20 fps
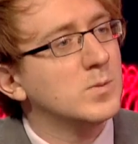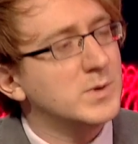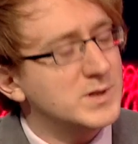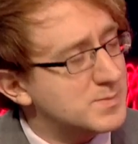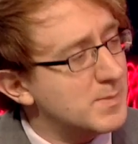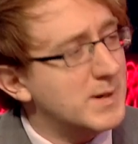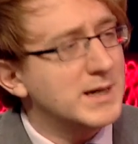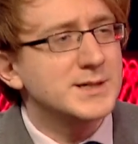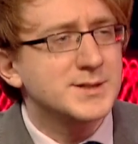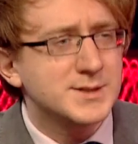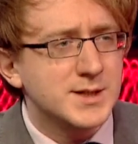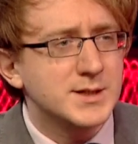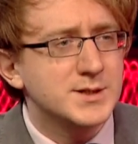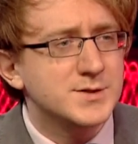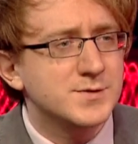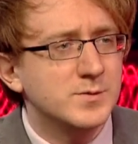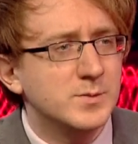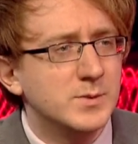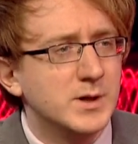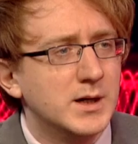Which makes
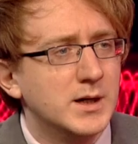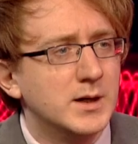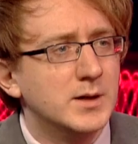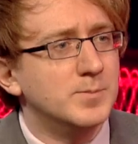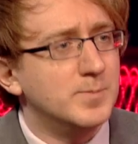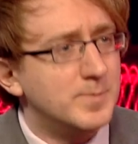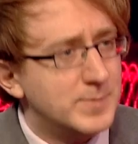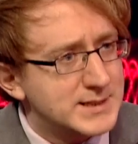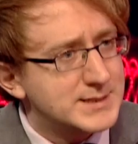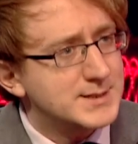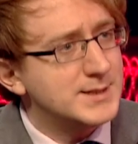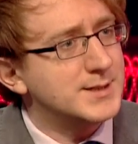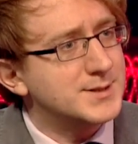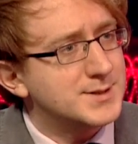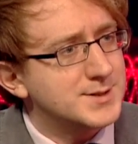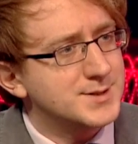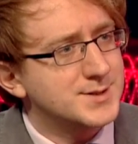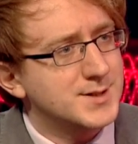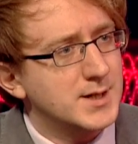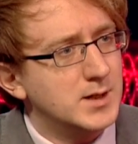sense from a
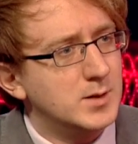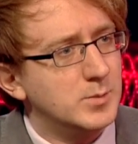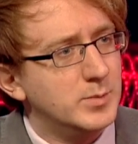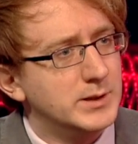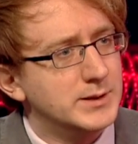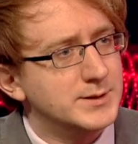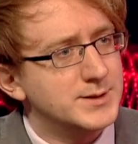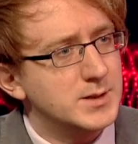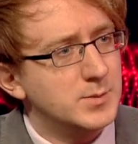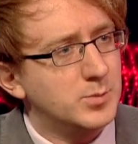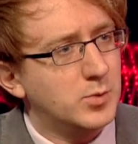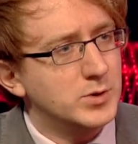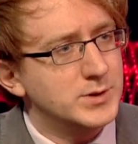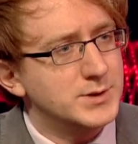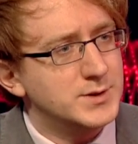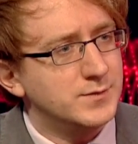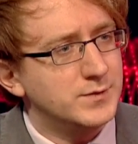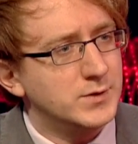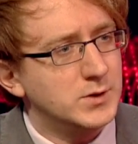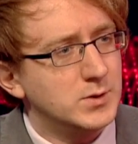business sustainability
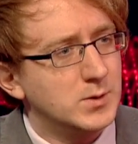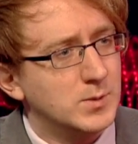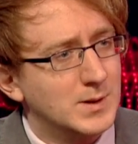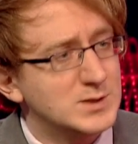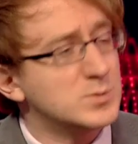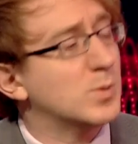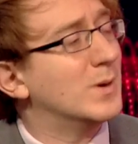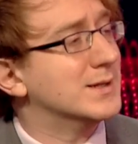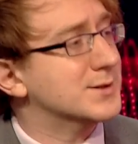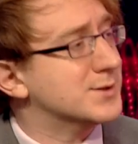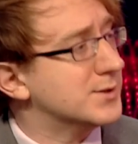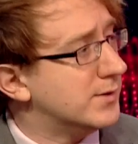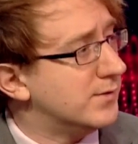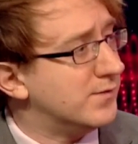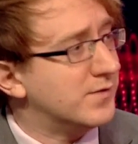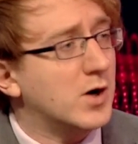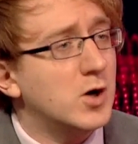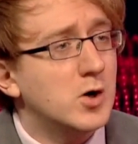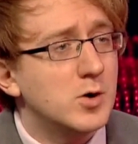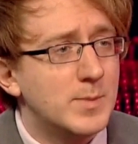point of view, as well as an
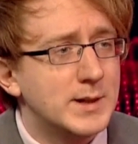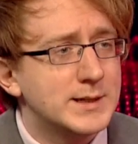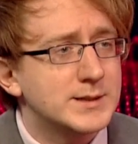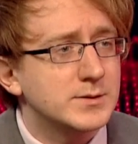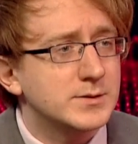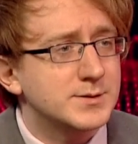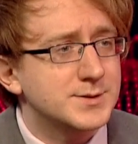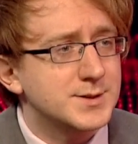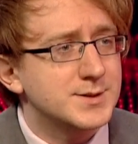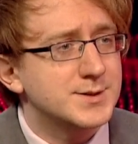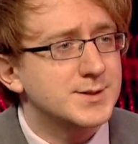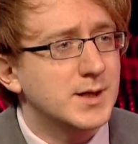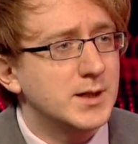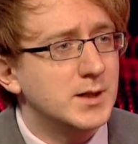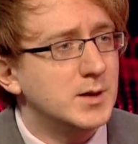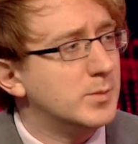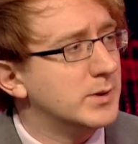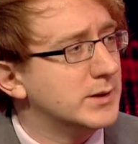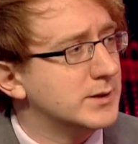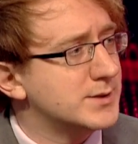environmental
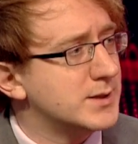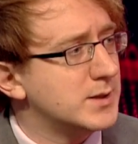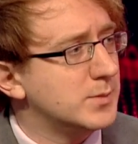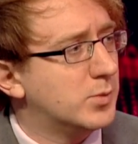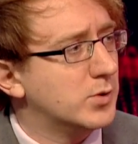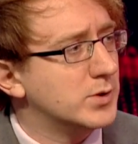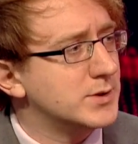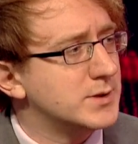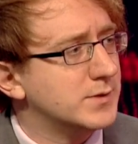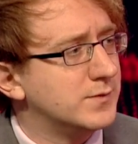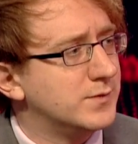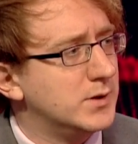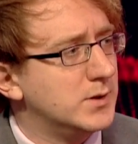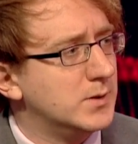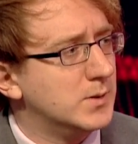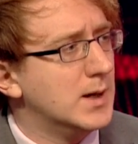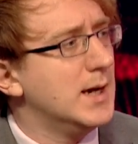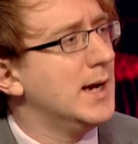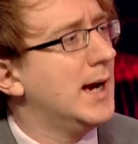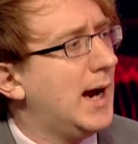sustainability point of
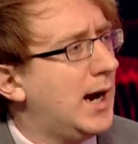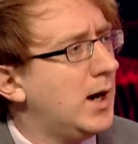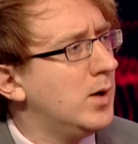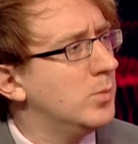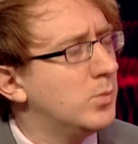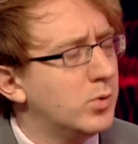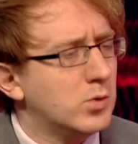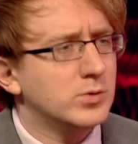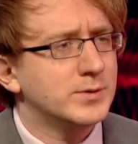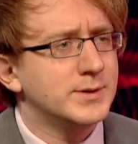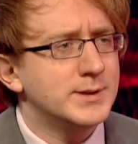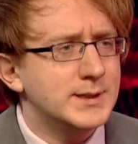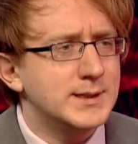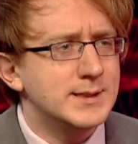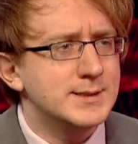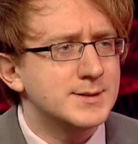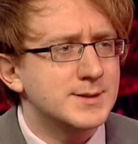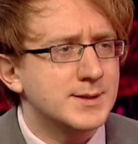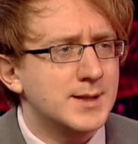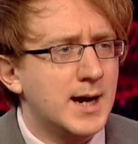view. How important
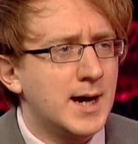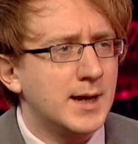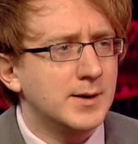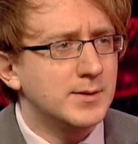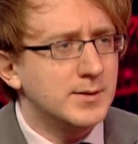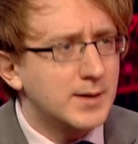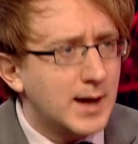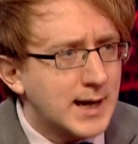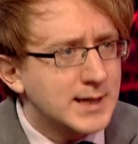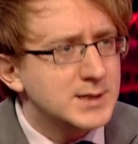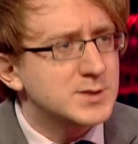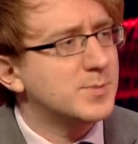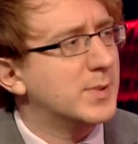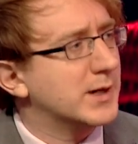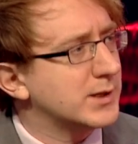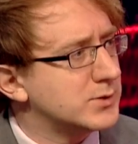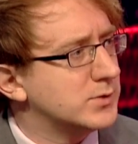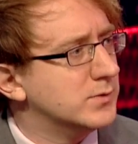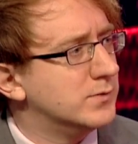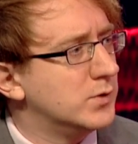is that
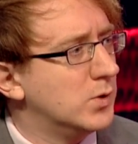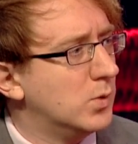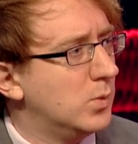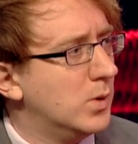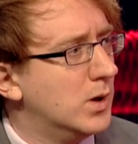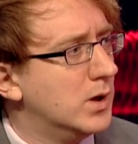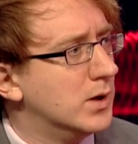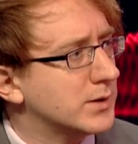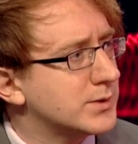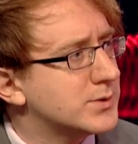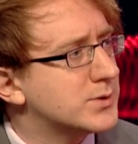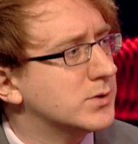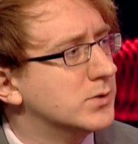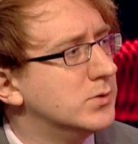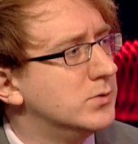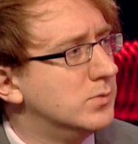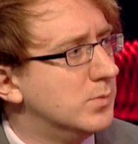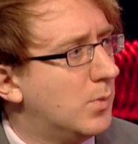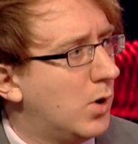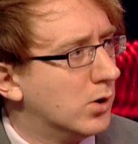aspect of your work
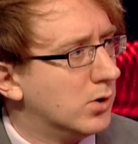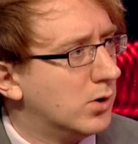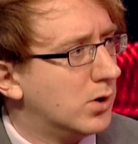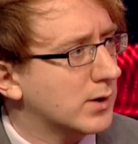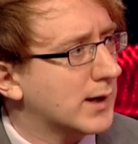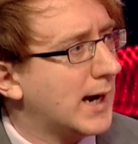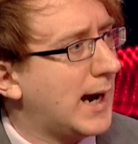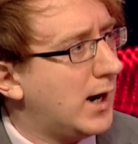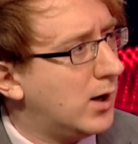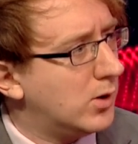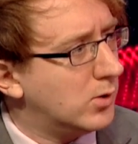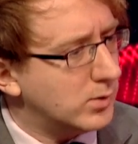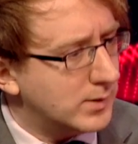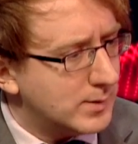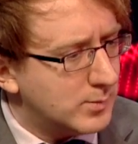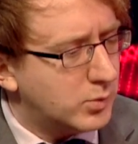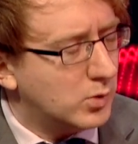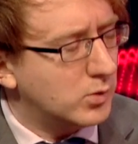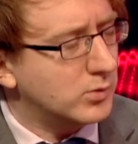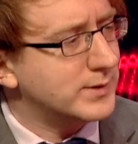to Molok? How
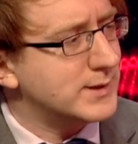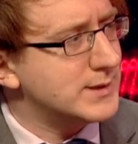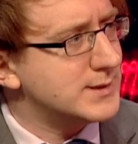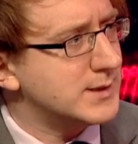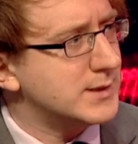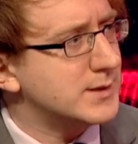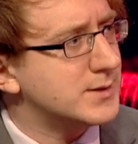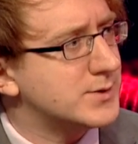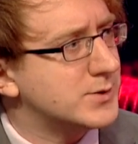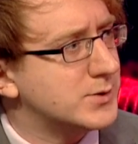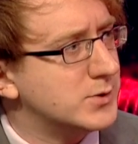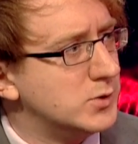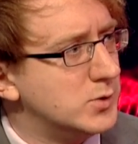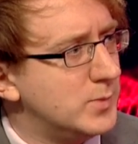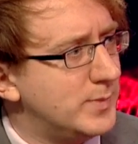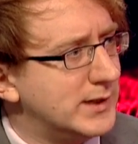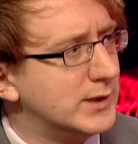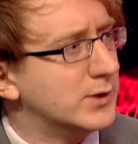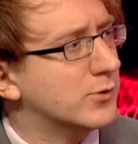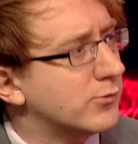important is it
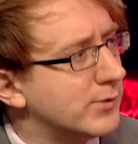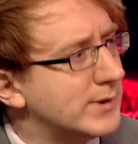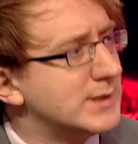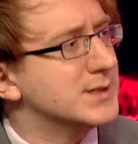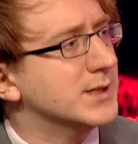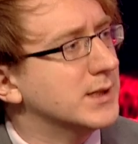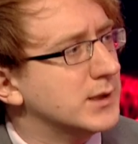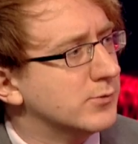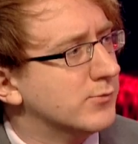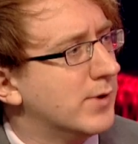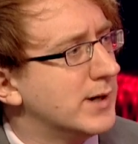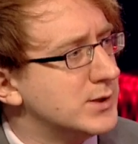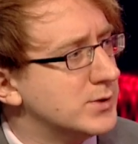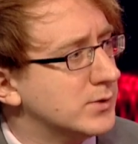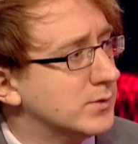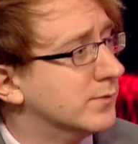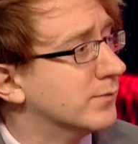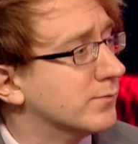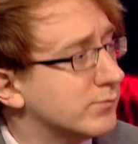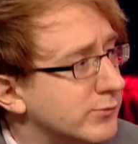to be increasing the rate
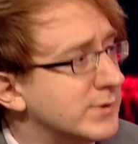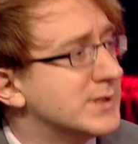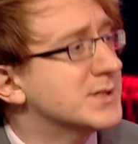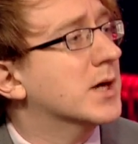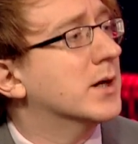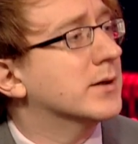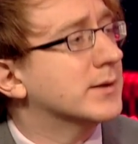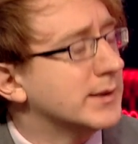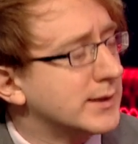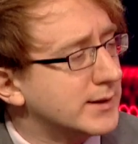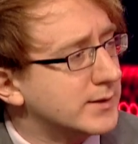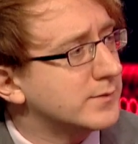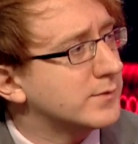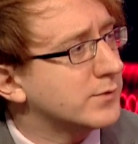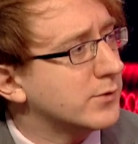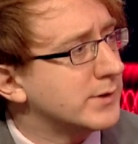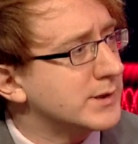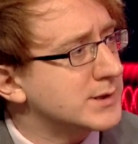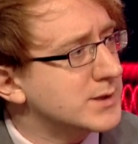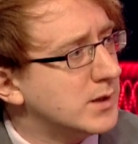of recycling,
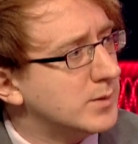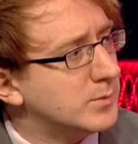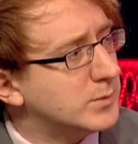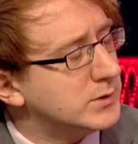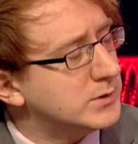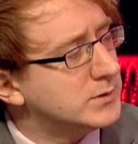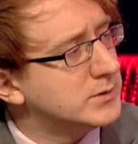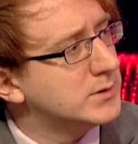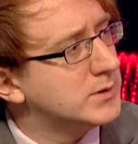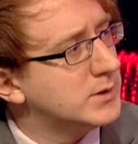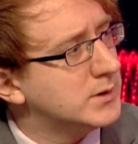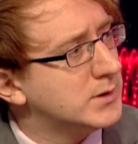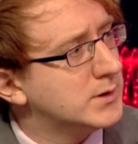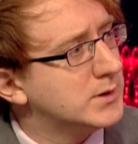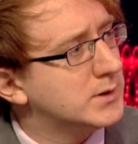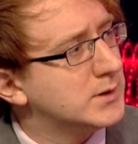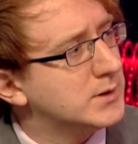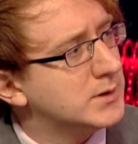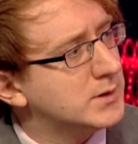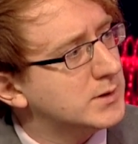for example?
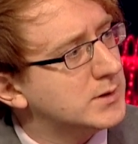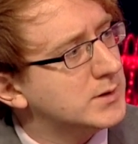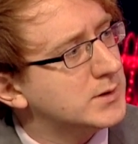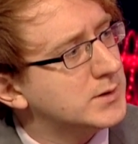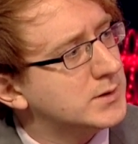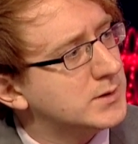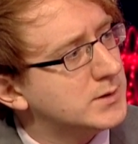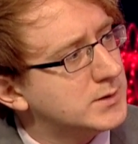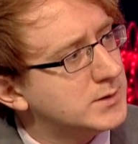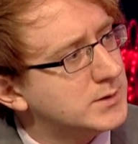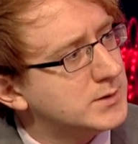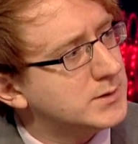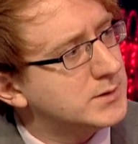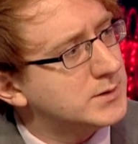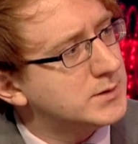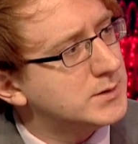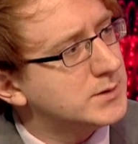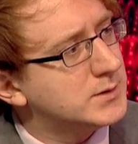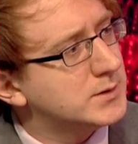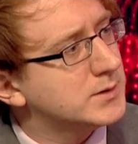Recycling is a very
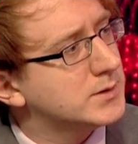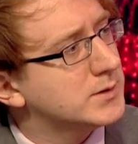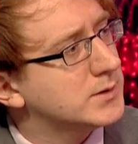interesting